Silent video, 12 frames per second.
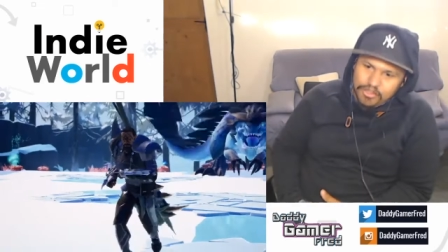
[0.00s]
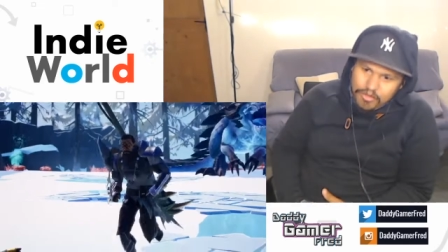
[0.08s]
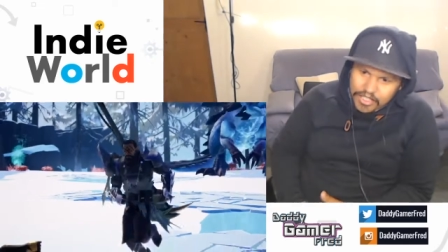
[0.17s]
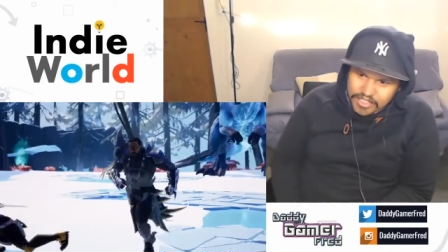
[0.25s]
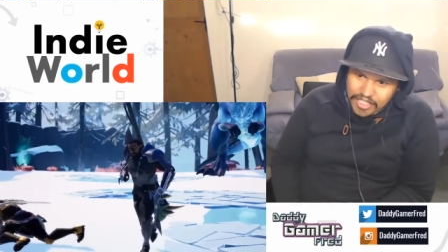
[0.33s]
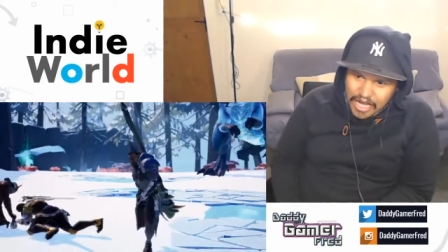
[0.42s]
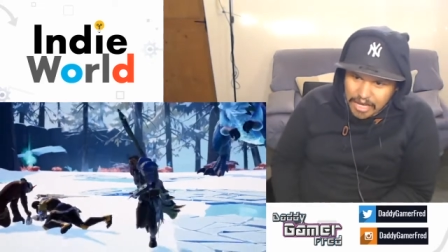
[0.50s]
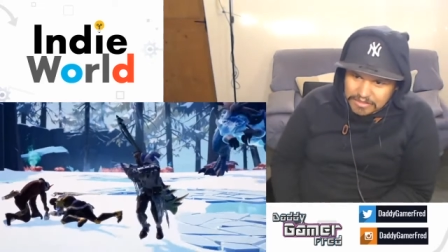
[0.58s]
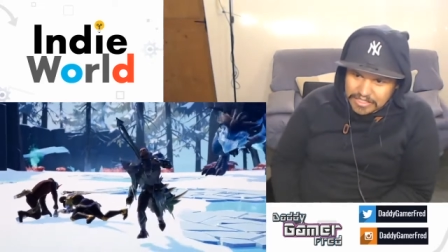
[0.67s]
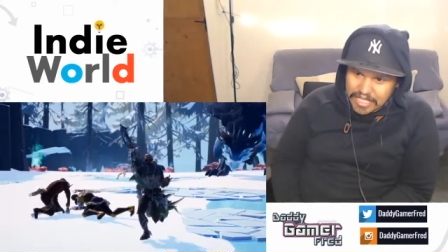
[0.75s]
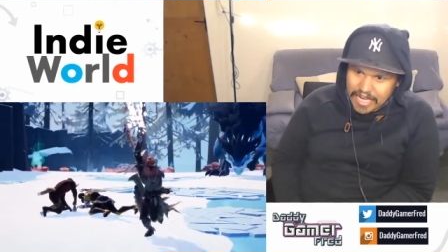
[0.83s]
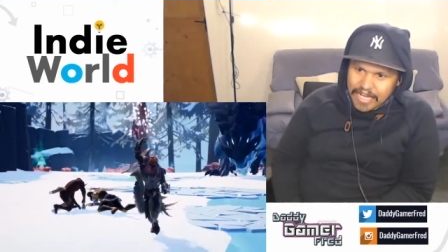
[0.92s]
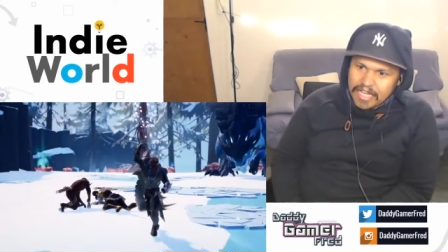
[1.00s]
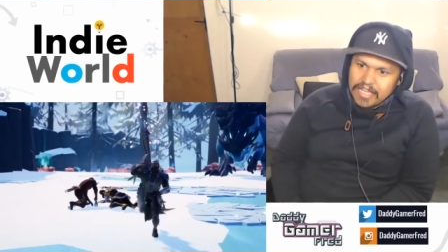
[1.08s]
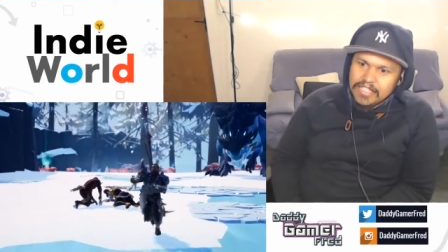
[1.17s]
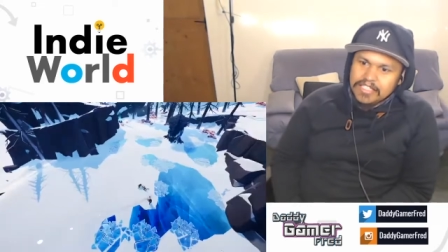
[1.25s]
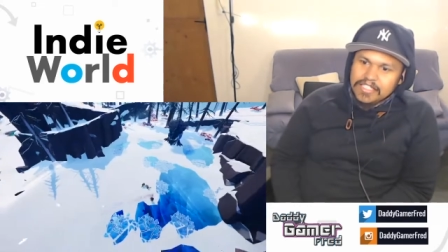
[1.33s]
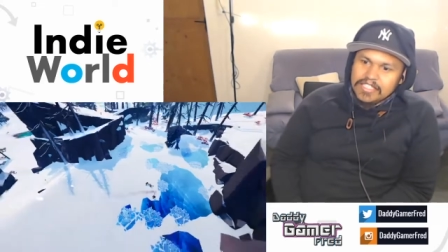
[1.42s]
to Switch, I was like,
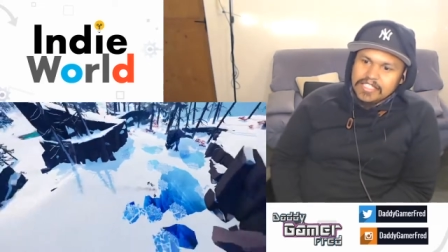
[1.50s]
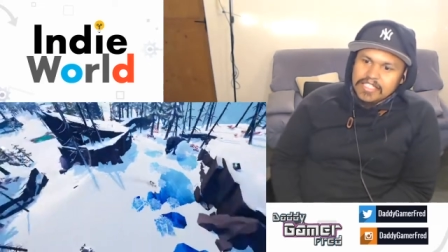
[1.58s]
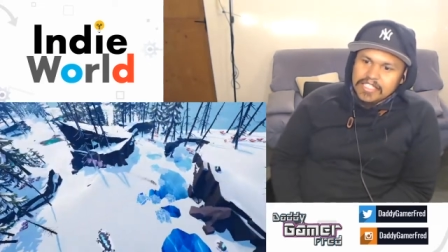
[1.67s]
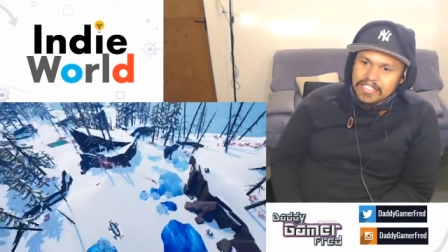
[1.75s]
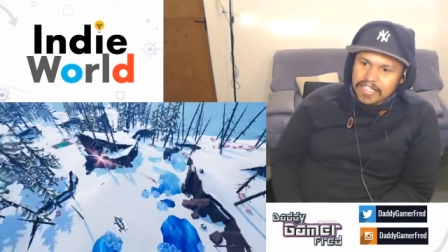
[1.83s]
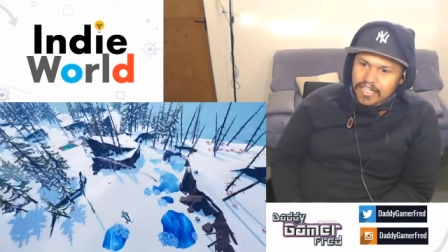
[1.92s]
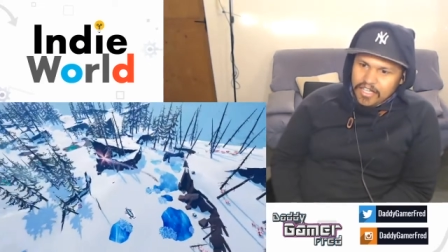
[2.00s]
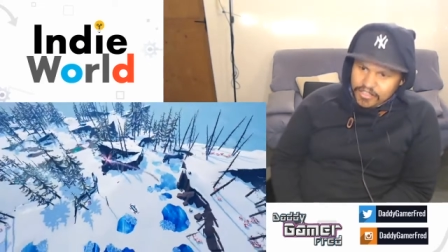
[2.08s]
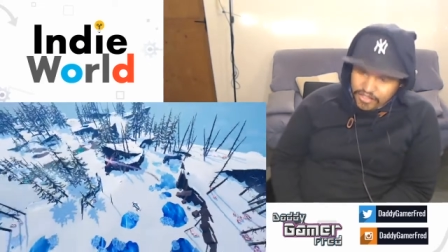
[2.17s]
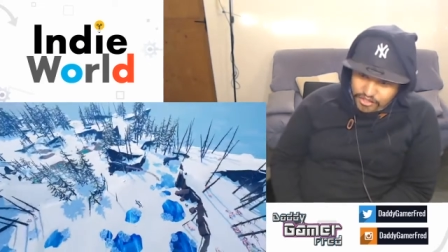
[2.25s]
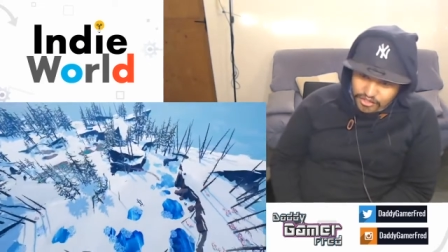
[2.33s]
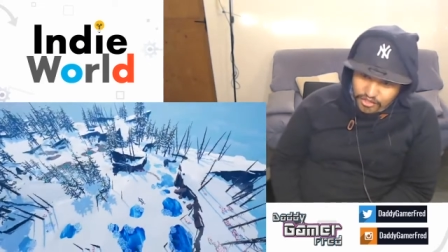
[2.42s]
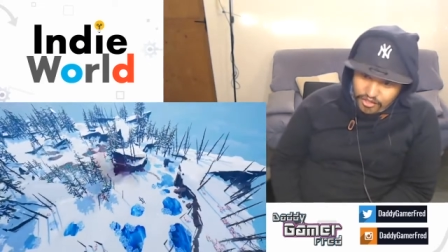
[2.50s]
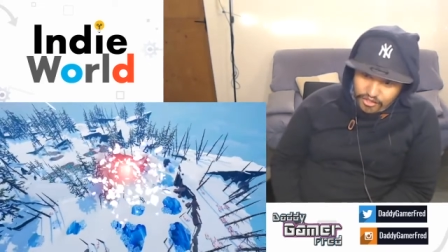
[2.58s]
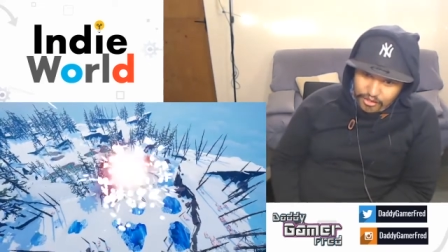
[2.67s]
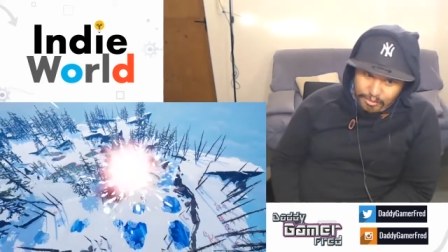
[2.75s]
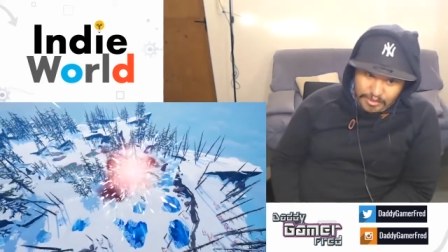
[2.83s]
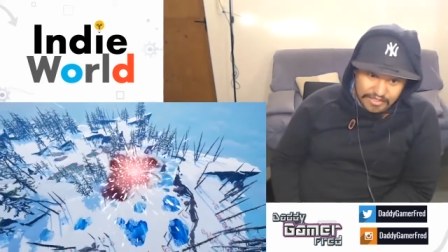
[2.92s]
uninstall
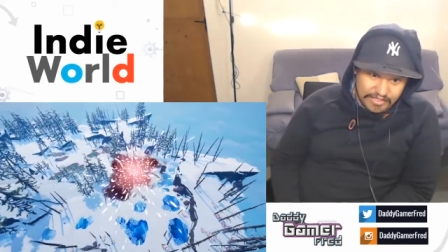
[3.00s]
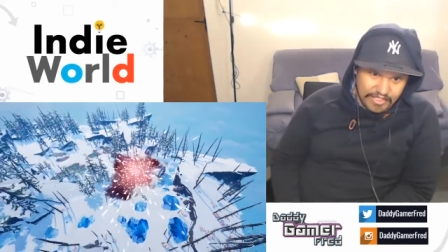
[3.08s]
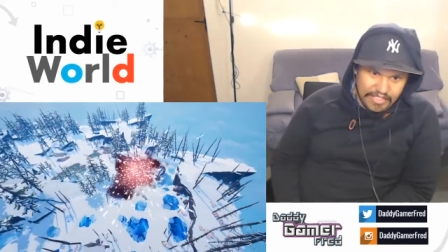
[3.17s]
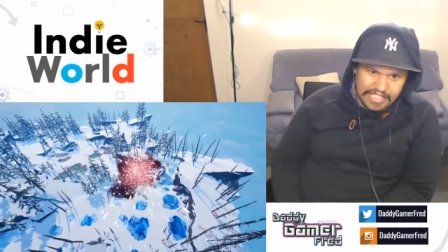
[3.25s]
on the PC,